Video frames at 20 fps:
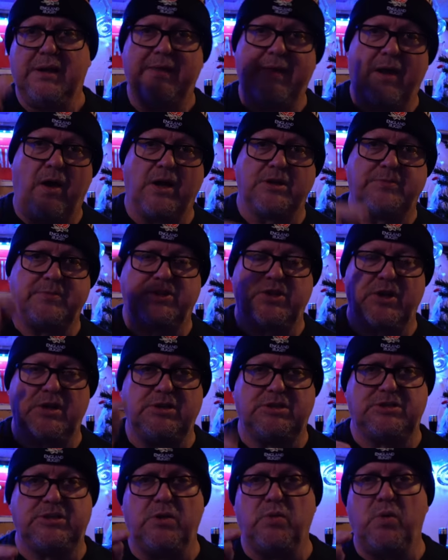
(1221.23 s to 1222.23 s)
That ice machine
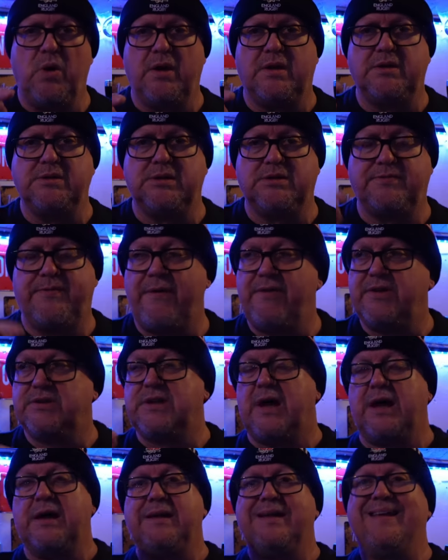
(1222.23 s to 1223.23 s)
is still working this very
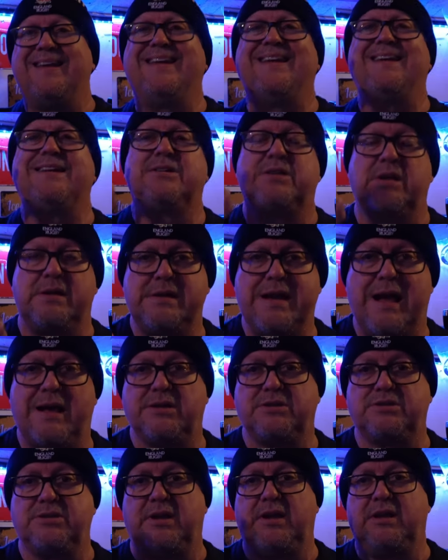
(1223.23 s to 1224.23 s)
day. It is the
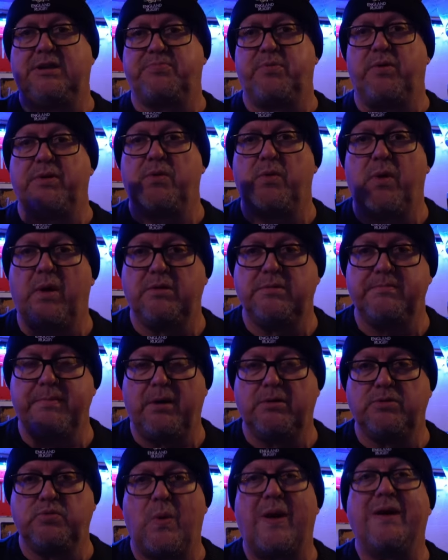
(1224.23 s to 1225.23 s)
nuts. It's probably one,
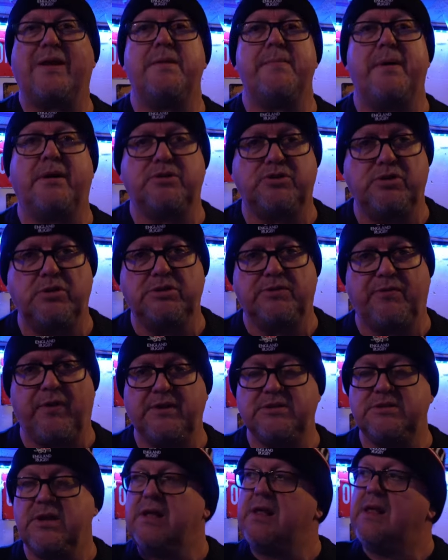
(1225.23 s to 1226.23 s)
most, one of the most used
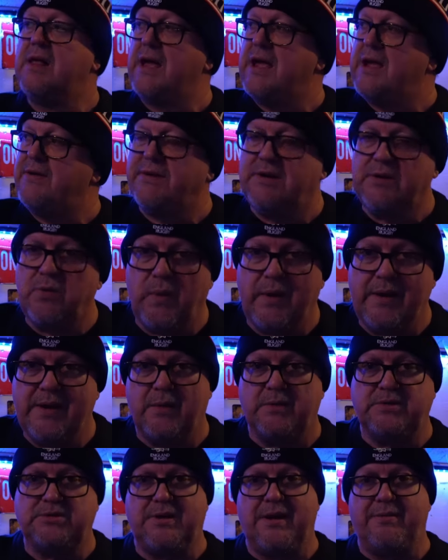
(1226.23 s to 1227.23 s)
things. Even in the winter,
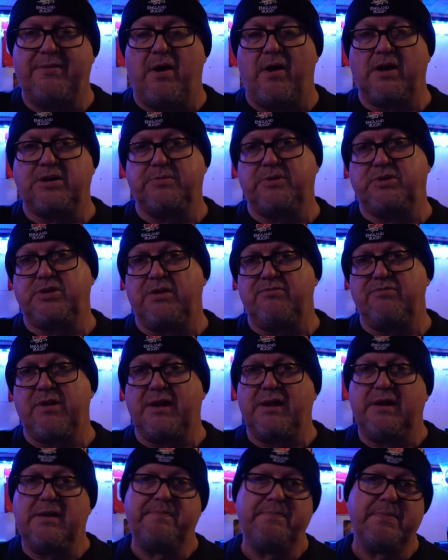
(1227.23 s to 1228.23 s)
we still have that ice machine
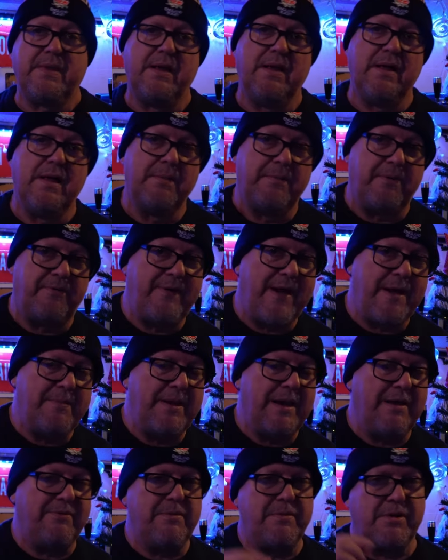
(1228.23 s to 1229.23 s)
running. My family
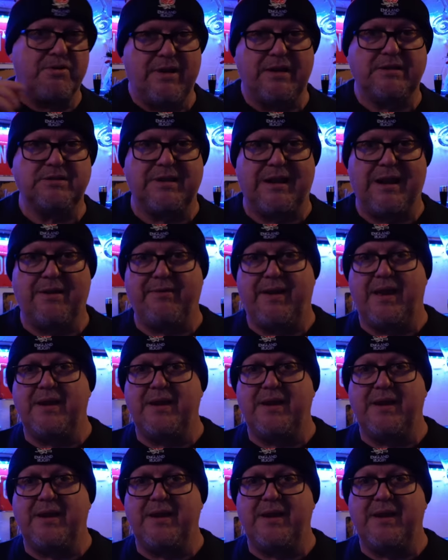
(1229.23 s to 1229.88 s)
love it, my grandson love it.